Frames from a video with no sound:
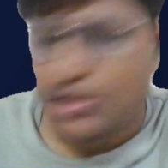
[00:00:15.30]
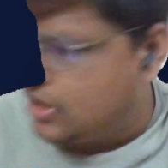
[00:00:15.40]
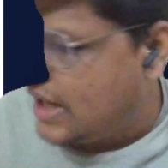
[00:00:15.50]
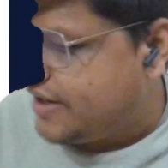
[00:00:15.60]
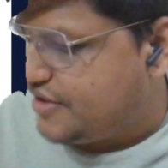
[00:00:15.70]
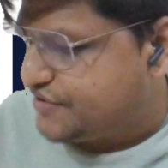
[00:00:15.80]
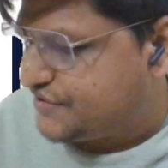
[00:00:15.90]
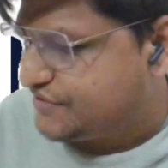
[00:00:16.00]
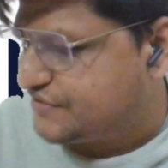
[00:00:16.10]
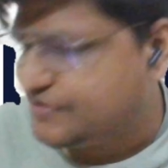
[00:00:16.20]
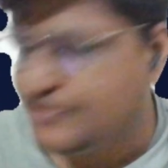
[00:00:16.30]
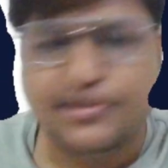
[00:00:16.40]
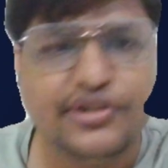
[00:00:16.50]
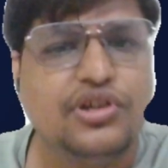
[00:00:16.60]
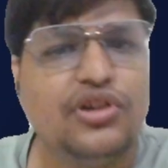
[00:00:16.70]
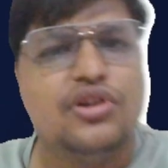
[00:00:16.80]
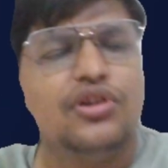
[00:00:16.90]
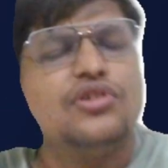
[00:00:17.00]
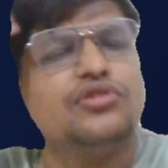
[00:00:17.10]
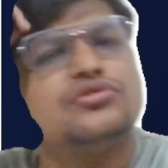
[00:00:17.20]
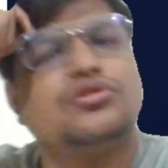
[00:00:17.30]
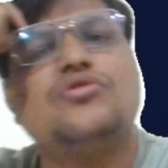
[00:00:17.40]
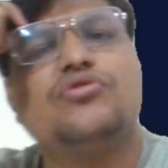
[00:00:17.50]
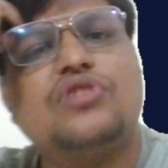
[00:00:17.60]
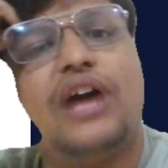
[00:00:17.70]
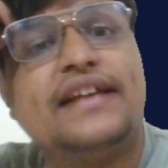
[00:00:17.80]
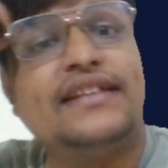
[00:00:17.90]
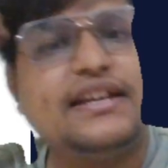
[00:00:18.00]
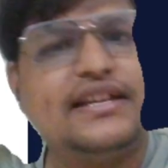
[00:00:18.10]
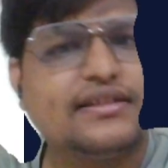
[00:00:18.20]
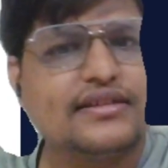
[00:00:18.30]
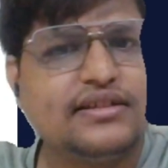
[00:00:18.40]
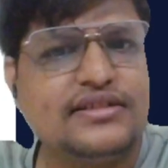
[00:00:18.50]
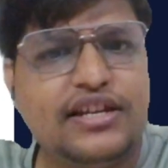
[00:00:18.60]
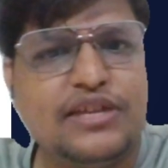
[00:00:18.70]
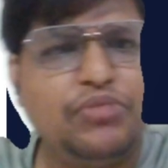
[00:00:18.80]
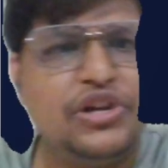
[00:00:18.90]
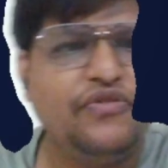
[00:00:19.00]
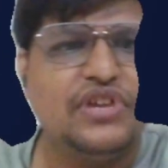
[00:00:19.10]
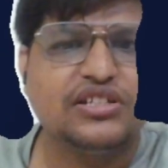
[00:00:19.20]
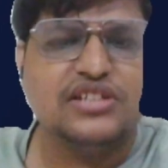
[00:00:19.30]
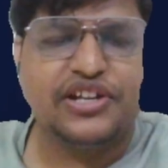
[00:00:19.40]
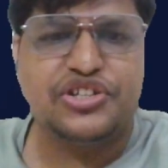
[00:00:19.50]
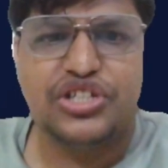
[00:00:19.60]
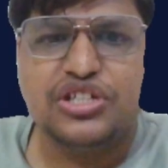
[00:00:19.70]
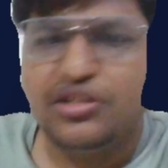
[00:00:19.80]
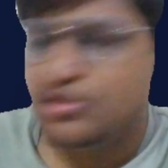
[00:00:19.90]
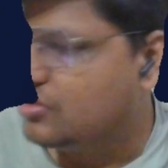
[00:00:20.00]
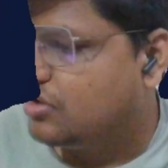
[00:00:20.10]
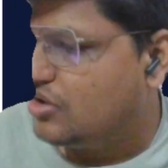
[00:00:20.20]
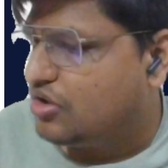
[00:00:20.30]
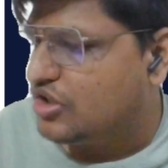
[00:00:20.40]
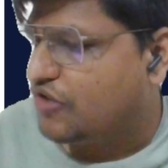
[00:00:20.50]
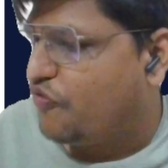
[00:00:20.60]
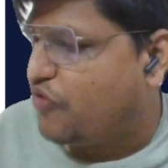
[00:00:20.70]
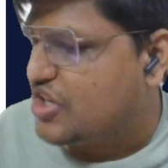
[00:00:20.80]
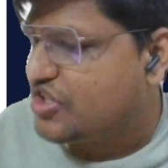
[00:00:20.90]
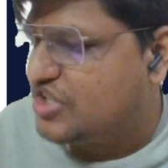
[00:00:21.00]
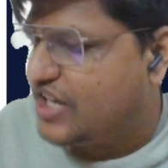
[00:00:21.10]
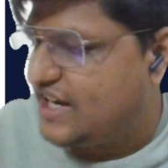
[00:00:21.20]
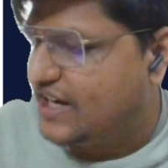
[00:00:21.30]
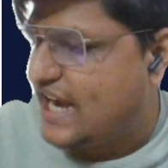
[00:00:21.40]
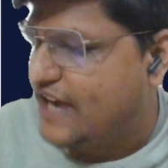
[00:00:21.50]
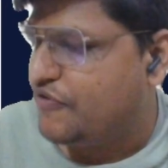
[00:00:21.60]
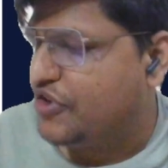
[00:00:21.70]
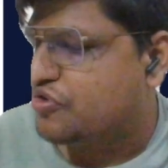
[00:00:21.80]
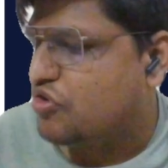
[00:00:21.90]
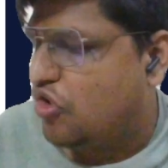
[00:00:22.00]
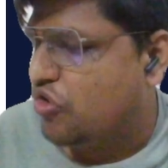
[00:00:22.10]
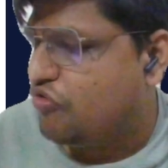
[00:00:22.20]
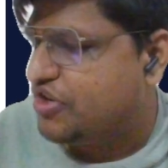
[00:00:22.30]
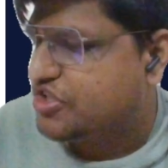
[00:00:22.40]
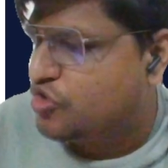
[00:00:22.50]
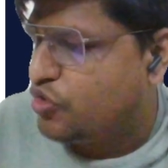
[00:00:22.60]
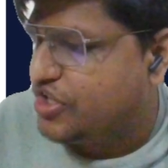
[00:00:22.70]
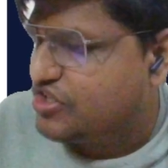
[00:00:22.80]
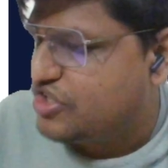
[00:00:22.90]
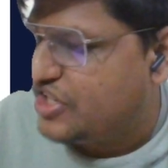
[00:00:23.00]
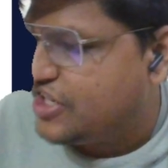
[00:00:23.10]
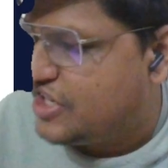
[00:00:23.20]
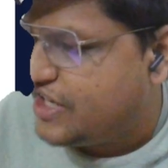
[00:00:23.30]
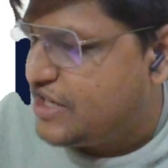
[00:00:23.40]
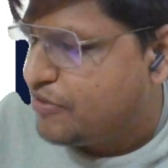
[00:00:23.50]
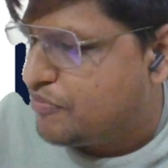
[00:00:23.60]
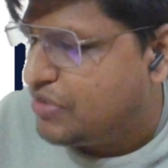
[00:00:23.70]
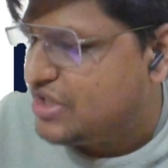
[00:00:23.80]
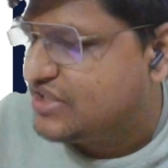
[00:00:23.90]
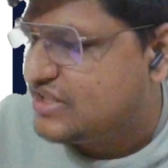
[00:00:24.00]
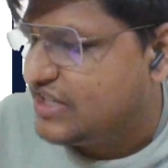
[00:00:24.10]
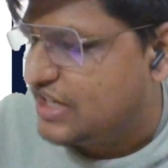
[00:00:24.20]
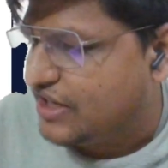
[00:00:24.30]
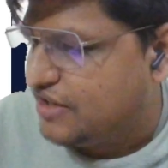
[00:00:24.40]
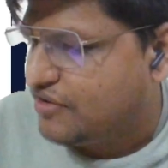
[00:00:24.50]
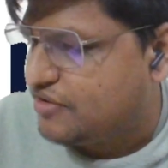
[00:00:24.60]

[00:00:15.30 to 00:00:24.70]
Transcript: right? So, as I discussed in the previous lecture, the first thing that we should always do is read the pre.